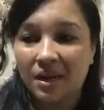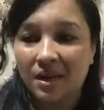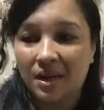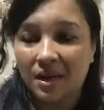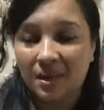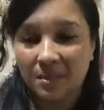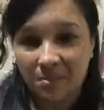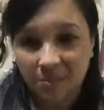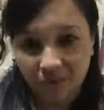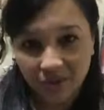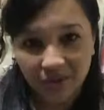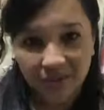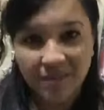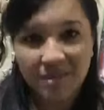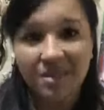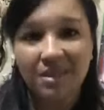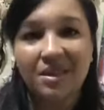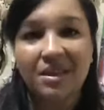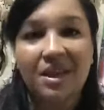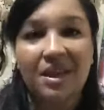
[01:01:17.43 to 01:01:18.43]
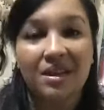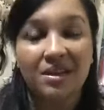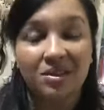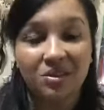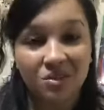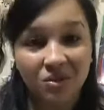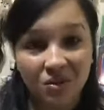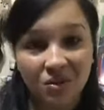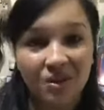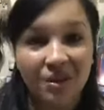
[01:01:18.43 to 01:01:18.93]
embracing
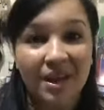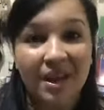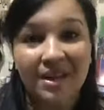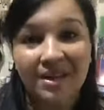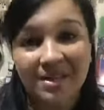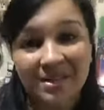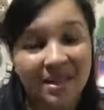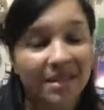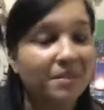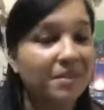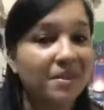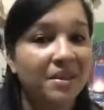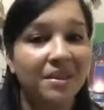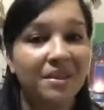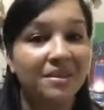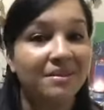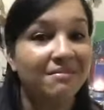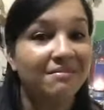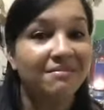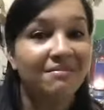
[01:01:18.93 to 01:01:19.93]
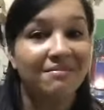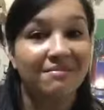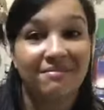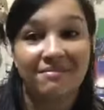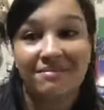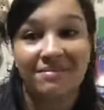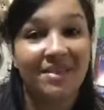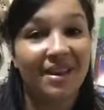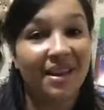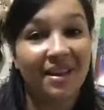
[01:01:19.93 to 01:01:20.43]
and you're accepting
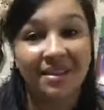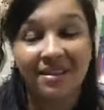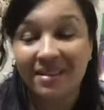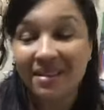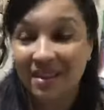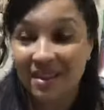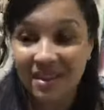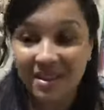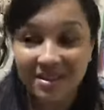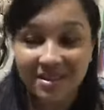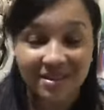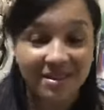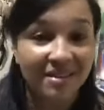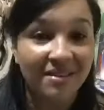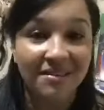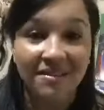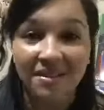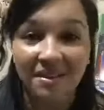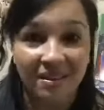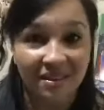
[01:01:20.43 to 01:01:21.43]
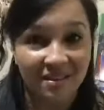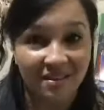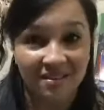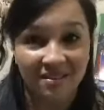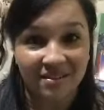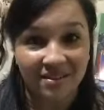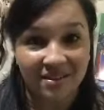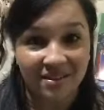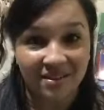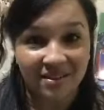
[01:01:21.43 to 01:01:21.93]
that they are still here.
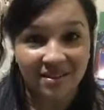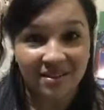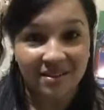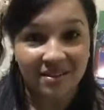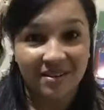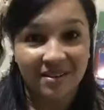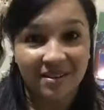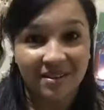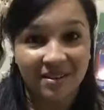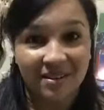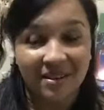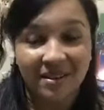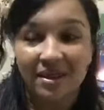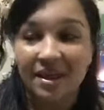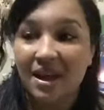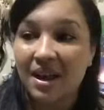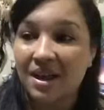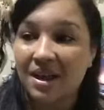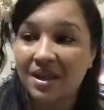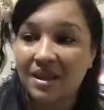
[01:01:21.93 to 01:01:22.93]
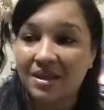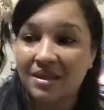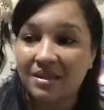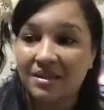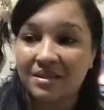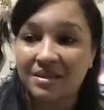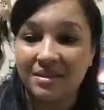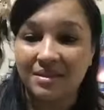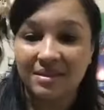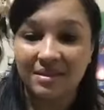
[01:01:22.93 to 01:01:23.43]

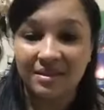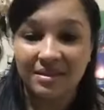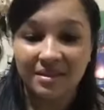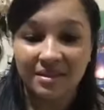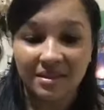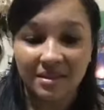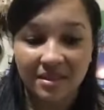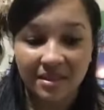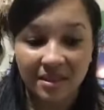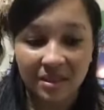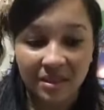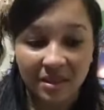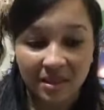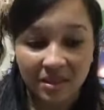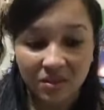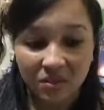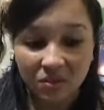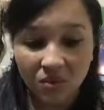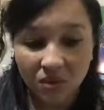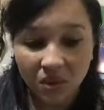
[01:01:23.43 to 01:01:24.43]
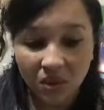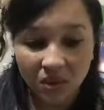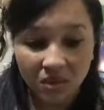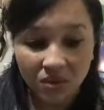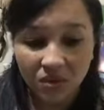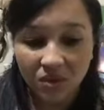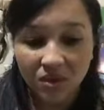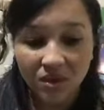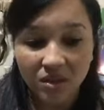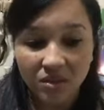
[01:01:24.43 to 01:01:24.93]
And you are
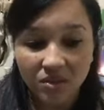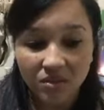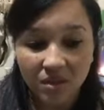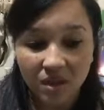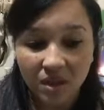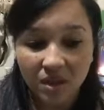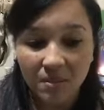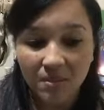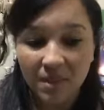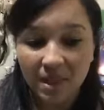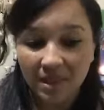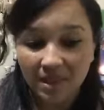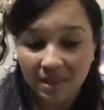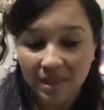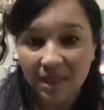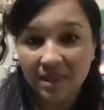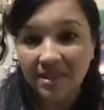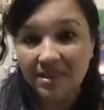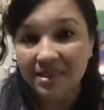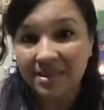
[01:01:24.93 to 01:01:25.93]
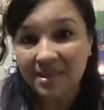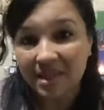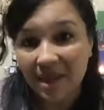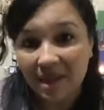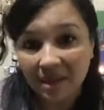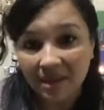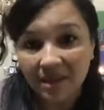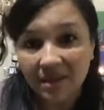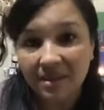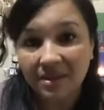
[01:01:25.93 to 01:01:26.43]
talking to them, and that
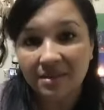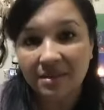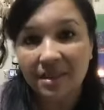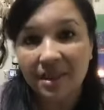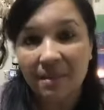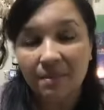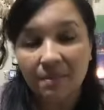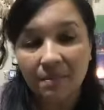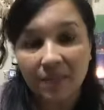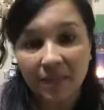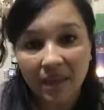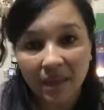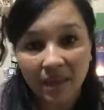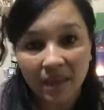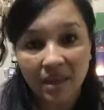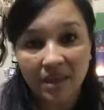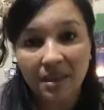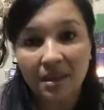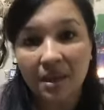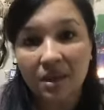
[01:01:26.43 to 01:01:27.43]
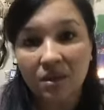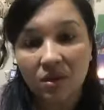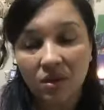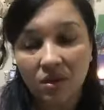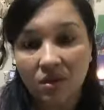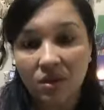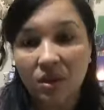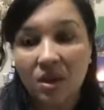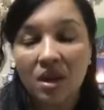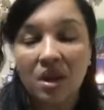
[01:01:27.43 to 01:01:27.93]
sadness, that pain, that
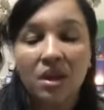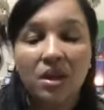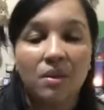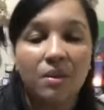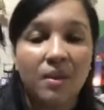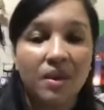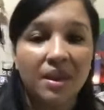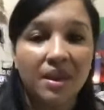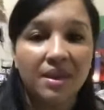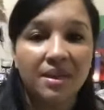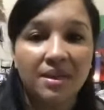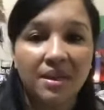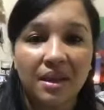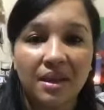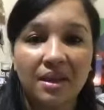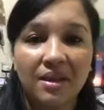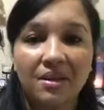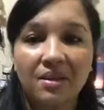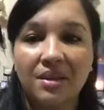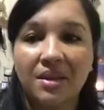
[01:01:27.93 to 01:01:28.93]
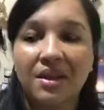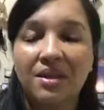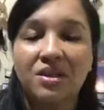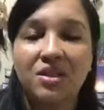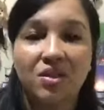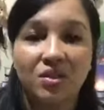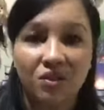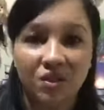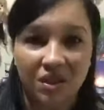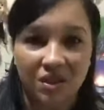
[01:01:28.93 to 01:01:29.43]
hurt, no matter that is there, it's
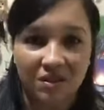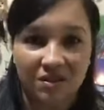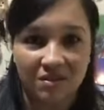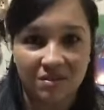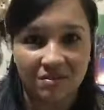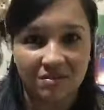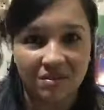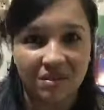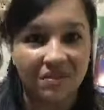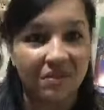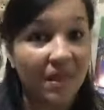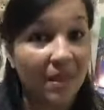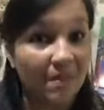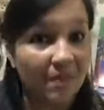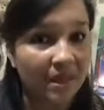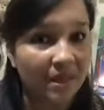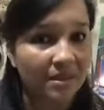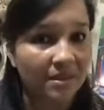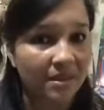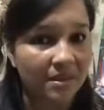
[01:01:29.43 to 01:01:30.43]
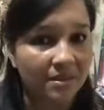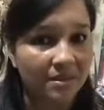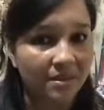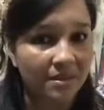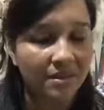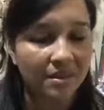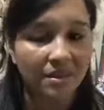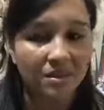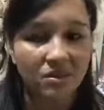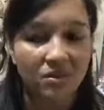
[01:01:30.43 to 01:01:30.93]
not there, if that makes sense.
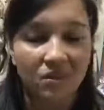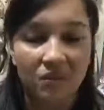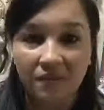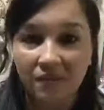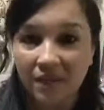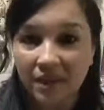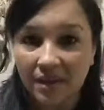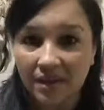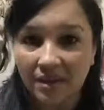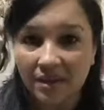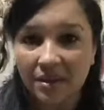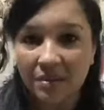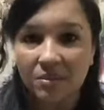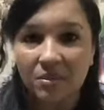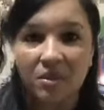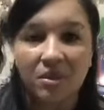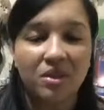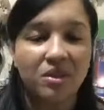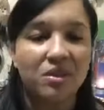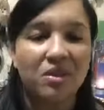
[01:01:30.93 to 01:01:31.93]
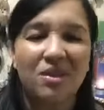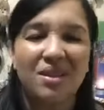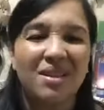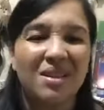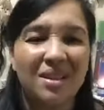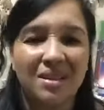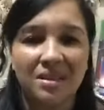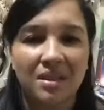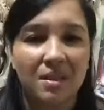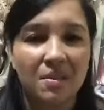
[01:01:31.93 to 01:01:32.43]
You're feeling it, but it's not in
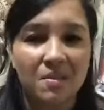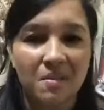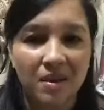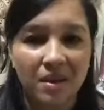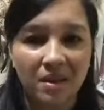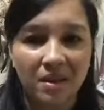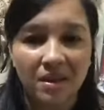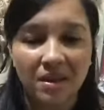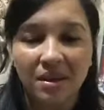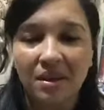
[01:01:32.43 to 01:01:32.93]
the same way.